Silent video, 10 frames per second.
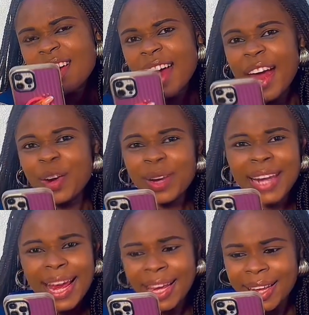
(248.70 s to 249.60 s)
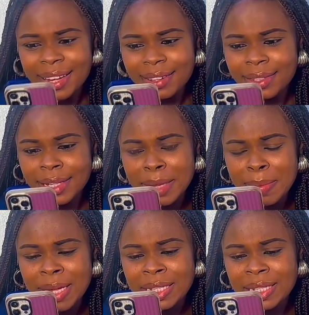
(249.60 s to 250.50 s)
I don't like the
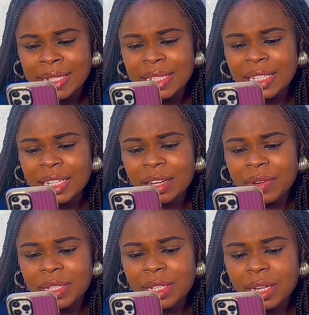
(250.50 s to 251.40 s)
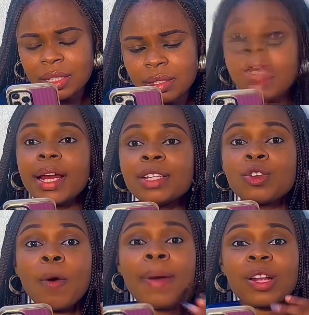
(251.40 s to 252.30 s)
images it generated.
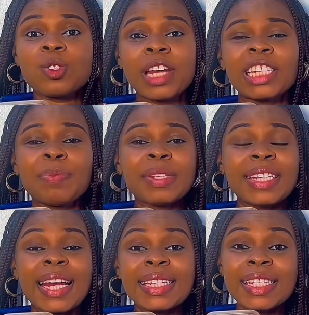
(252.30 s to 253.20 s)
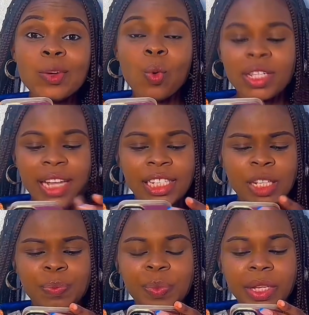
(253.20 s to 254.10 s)
Let's go back to ChatGPT and see what
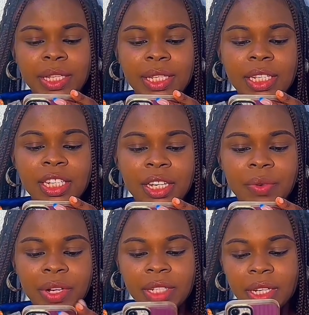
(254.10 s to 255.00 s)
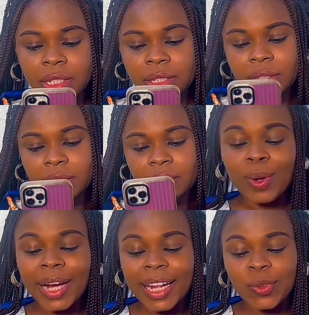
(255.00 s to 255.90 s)
ChatGPT generated.
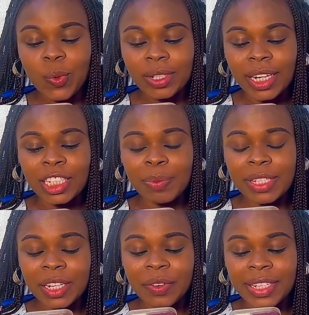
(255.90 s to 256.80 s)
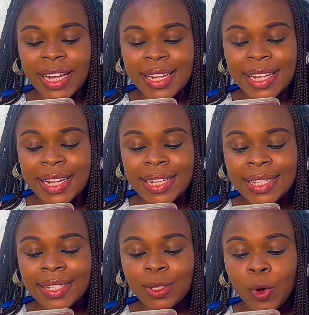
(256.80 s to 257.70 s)
Look at the one ChatGPT created.
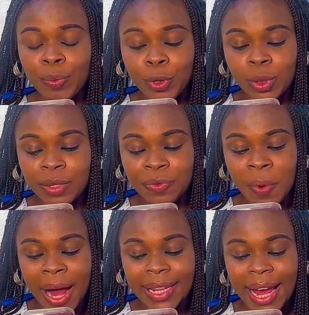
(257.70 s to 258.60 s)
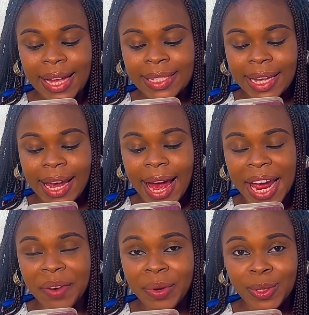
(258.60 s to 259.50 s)
It's so beautiful and has a
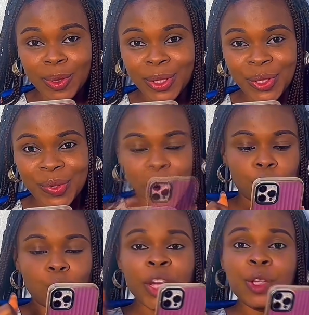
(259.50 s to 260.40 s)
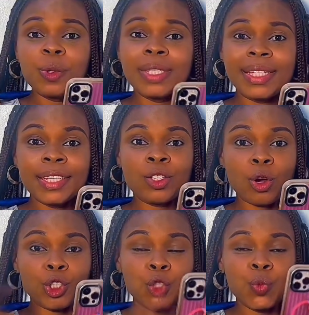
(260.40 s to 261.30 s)
high resolution. Should we use this
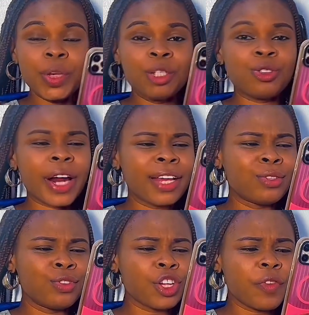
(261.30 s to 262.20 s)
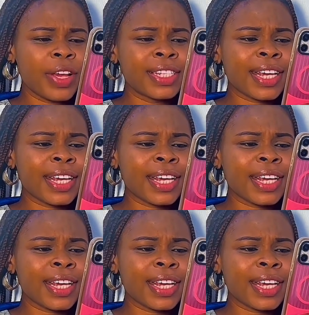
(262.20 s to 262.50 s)
or should we try to generate